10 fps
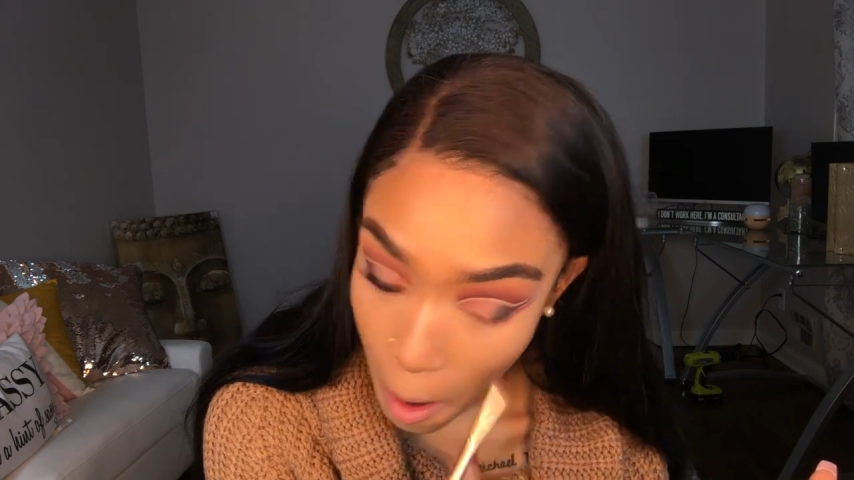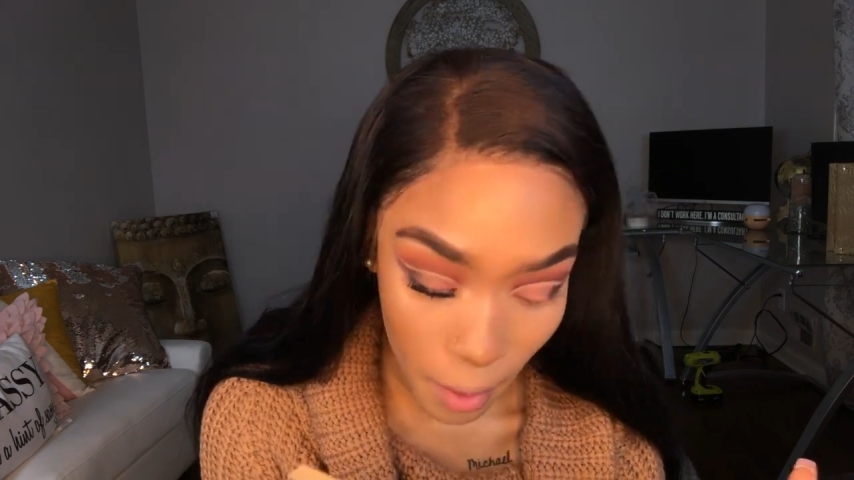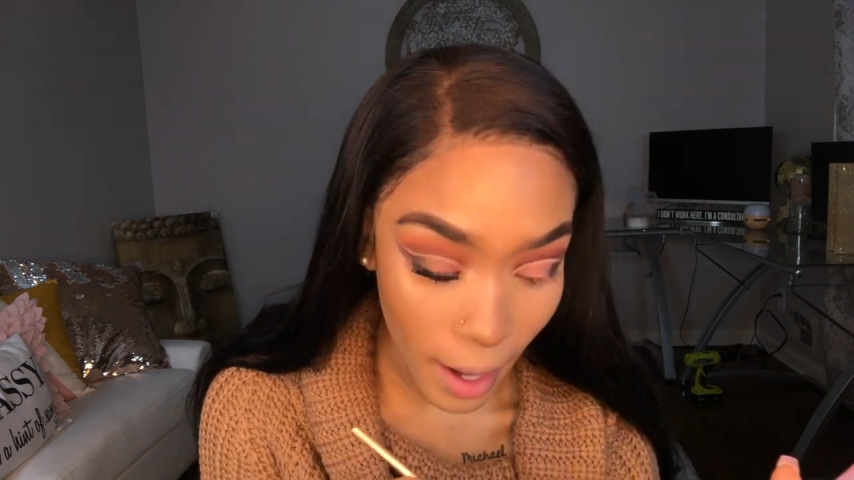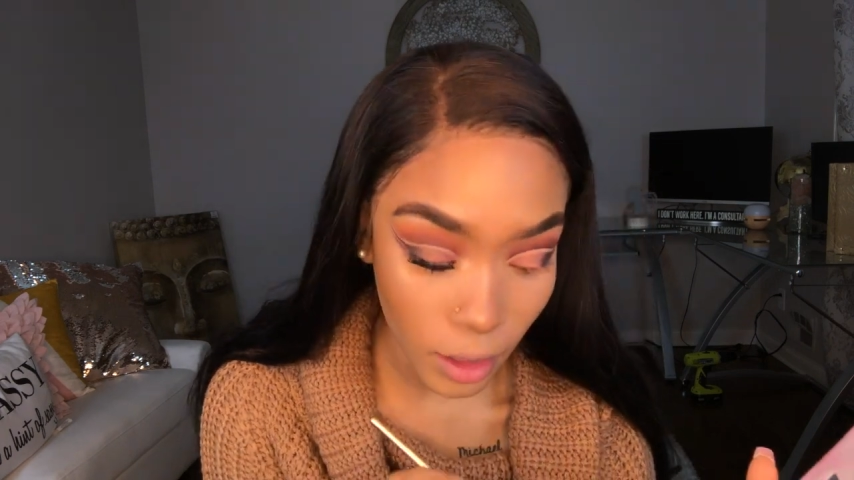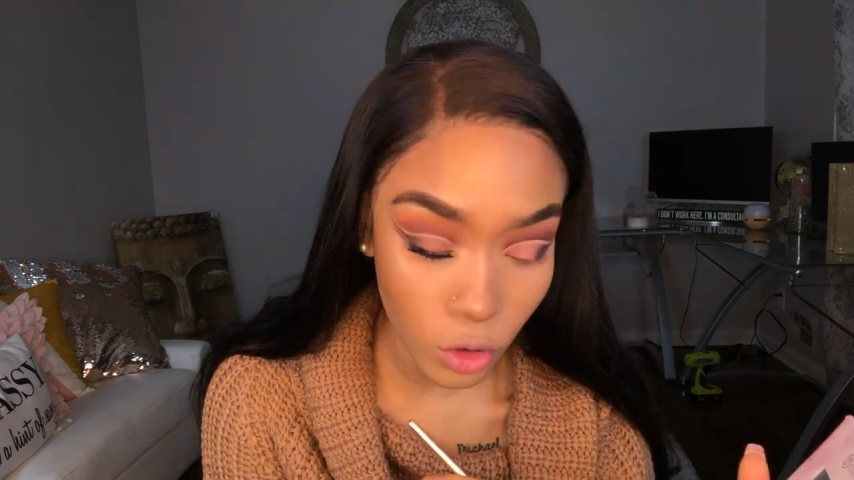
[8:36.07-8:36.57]

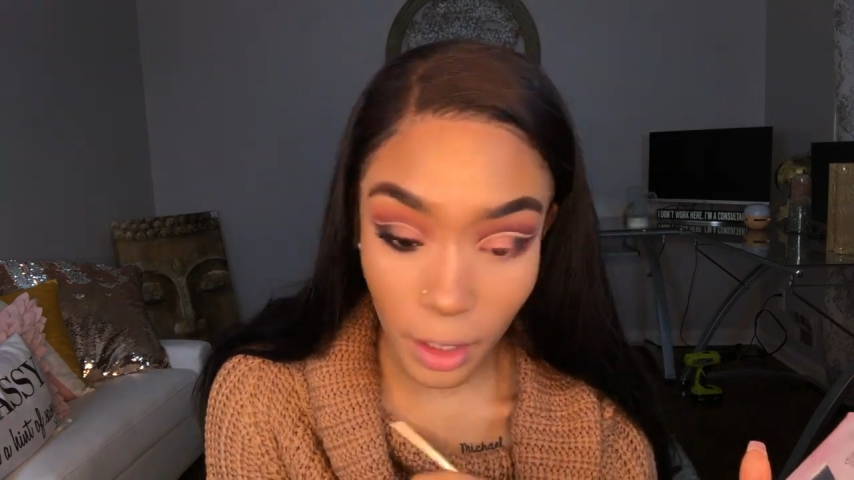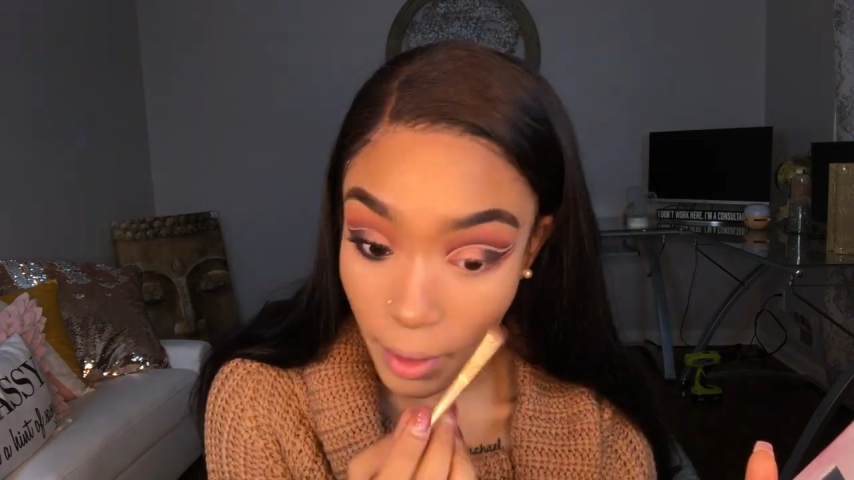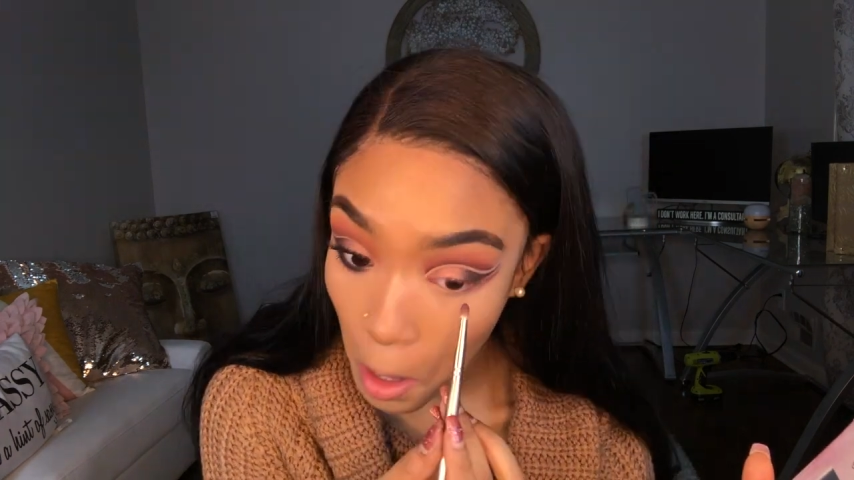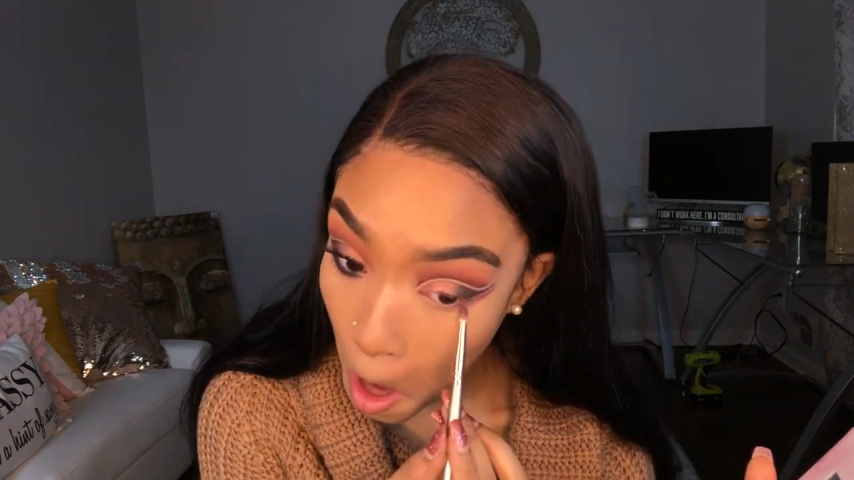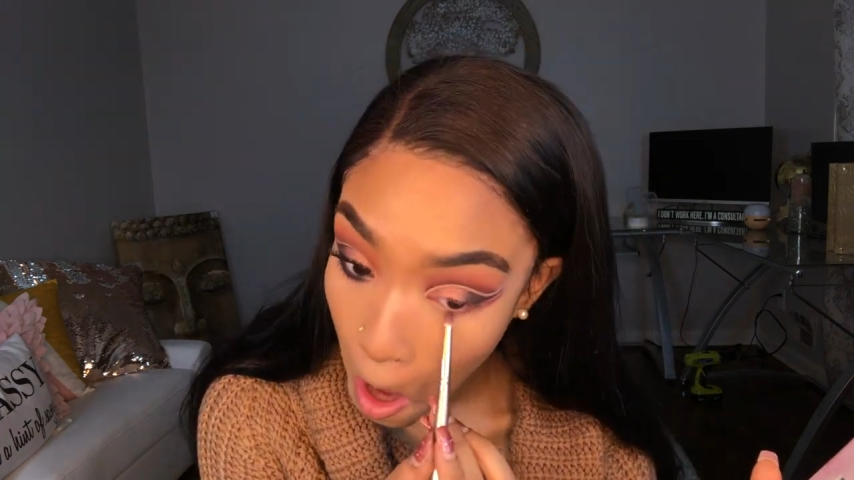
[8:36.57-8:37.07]
take the
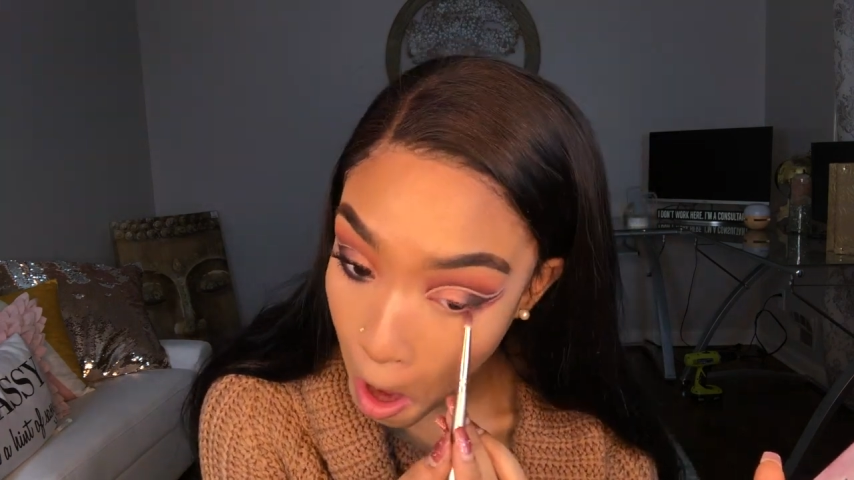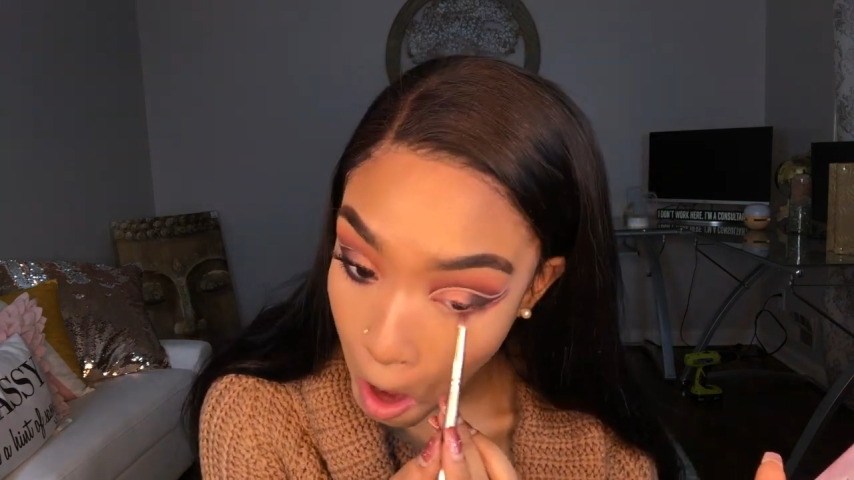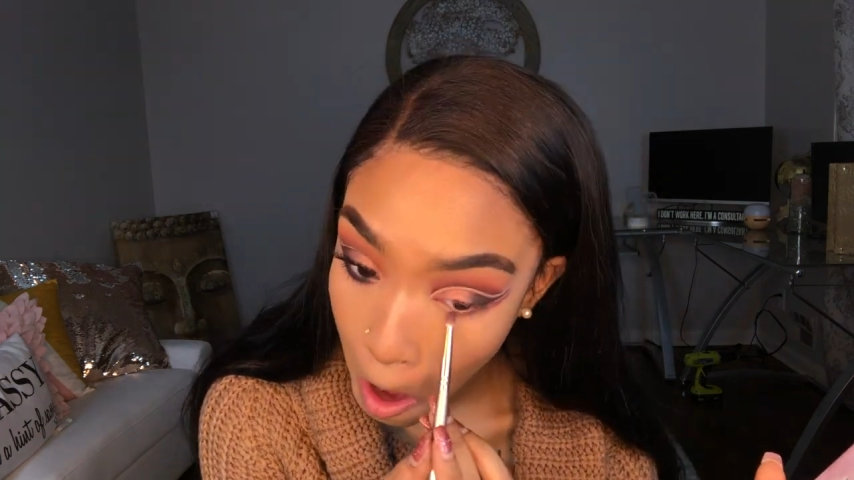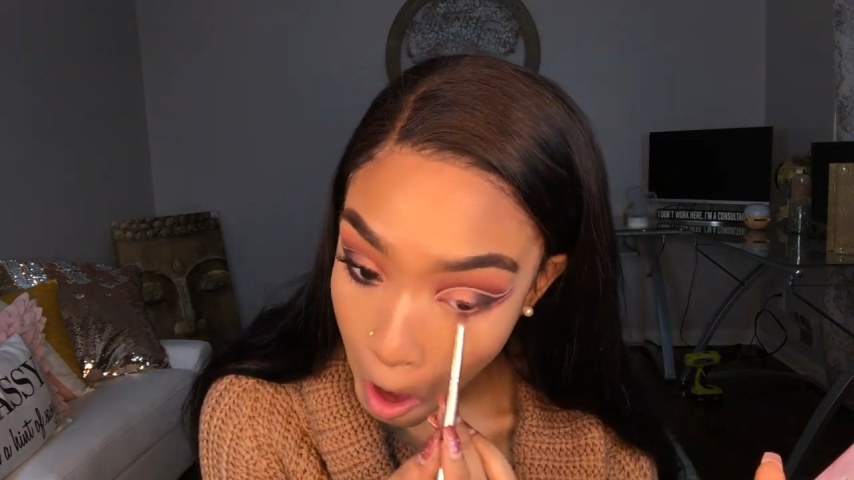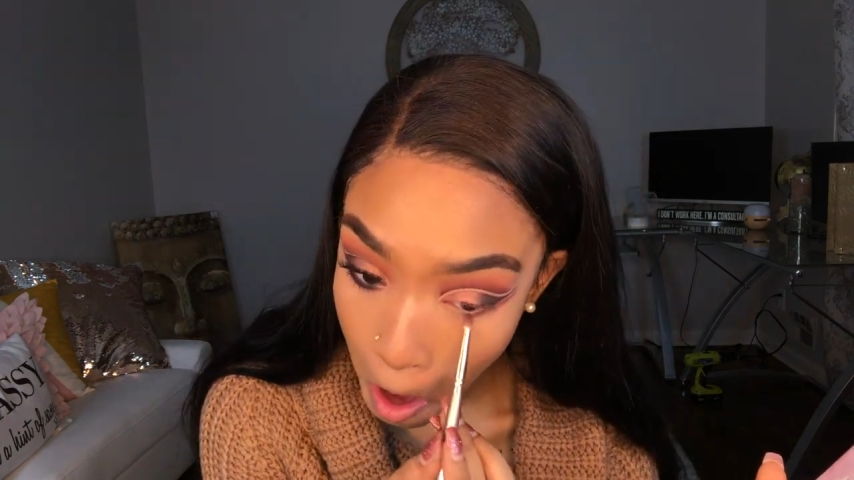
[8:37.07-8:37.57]

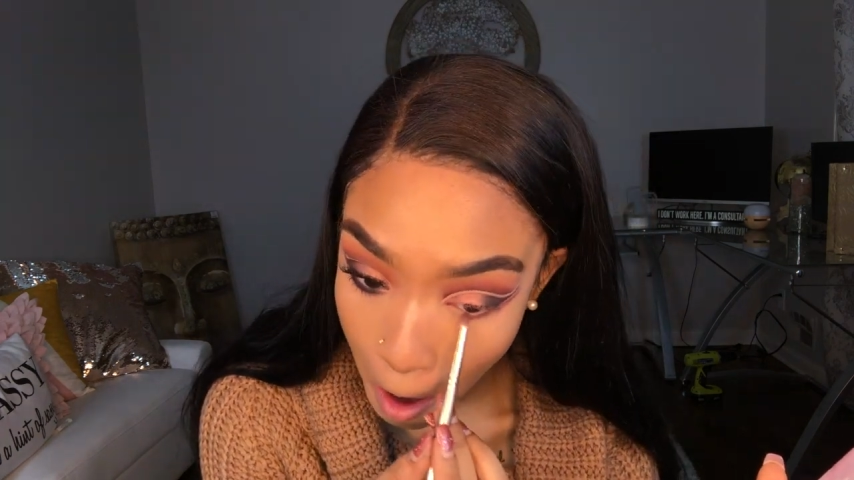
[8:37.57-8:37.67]
color